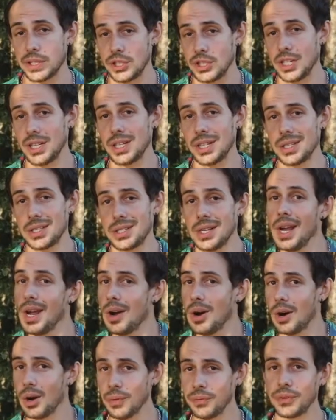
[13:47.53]
the chickens.
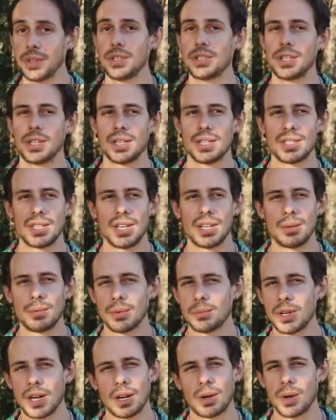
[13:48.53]
Hopefully the chickens eat them.
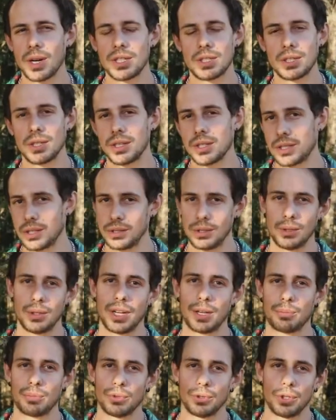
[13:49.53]
I'm not quite sure because they do
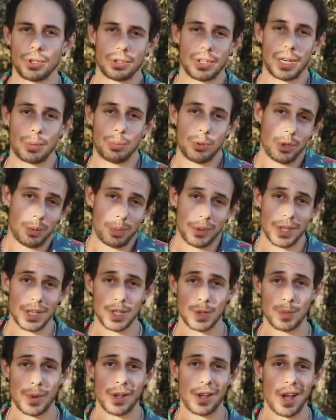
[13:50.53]
look like poop and they
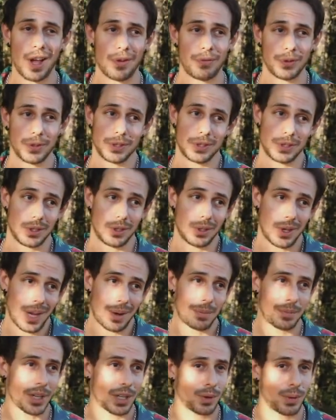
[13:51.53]
smell awful. So
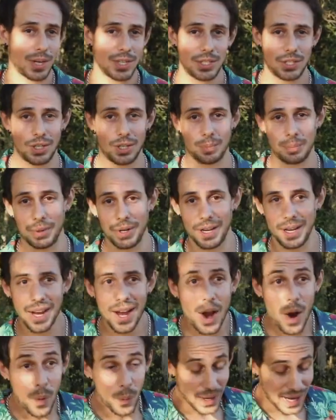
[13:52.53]
I'm not quite sure, but
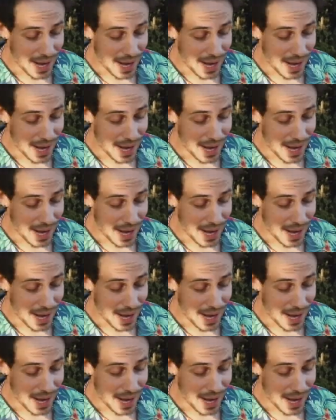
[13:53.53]
we